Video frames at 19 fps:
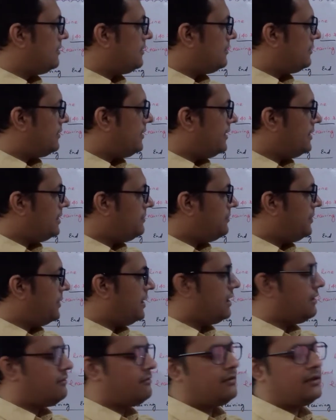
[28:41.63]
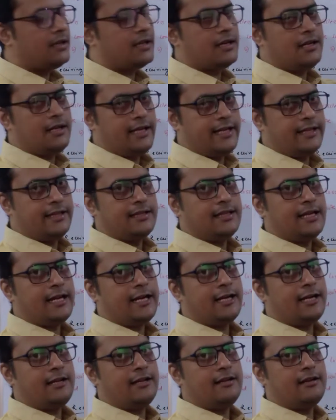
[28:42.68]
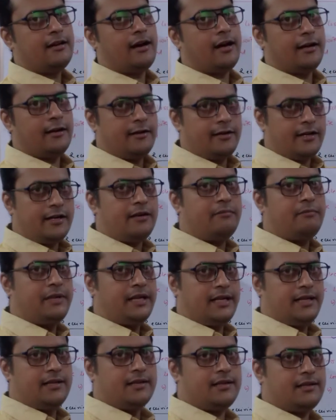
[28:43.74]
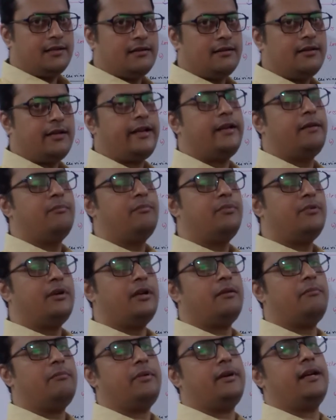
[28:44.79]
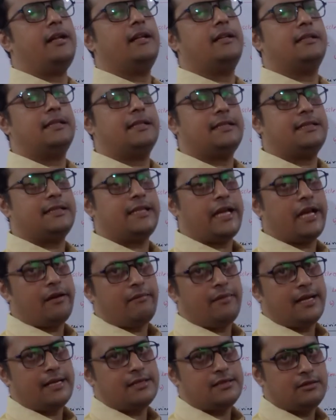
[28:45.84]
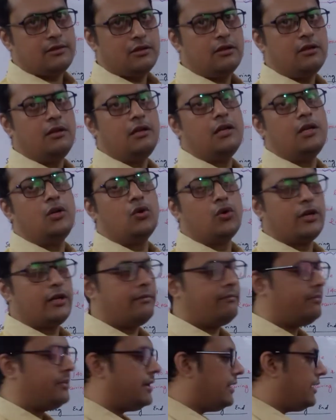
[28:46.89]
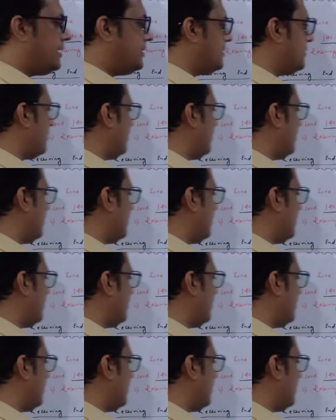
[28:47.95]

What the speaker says: this particular length at 100 meter input impedance is same as your load impedance. So